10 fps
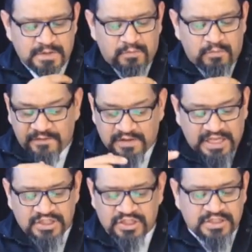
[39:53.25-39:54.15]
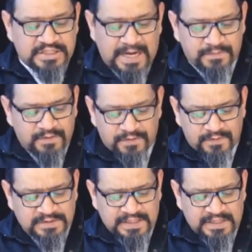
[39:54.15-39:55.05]
Revelation chapter
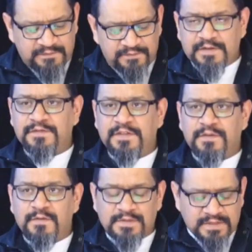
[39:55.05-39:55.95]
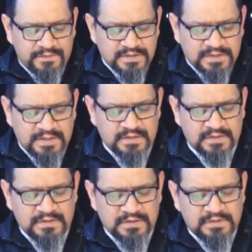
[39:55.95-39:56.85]
thirteen, fifteen through seventeen
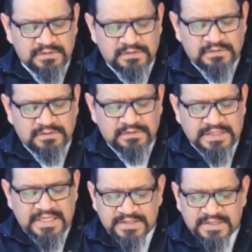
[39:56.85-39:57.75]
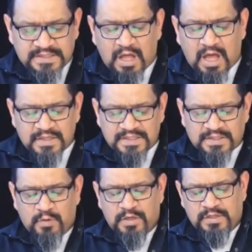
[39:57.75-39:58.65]
says this lawless
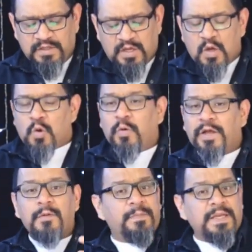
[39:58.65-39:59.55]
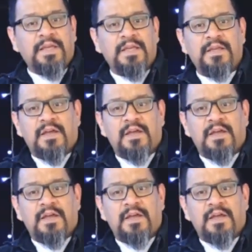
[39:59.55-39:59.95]
one will be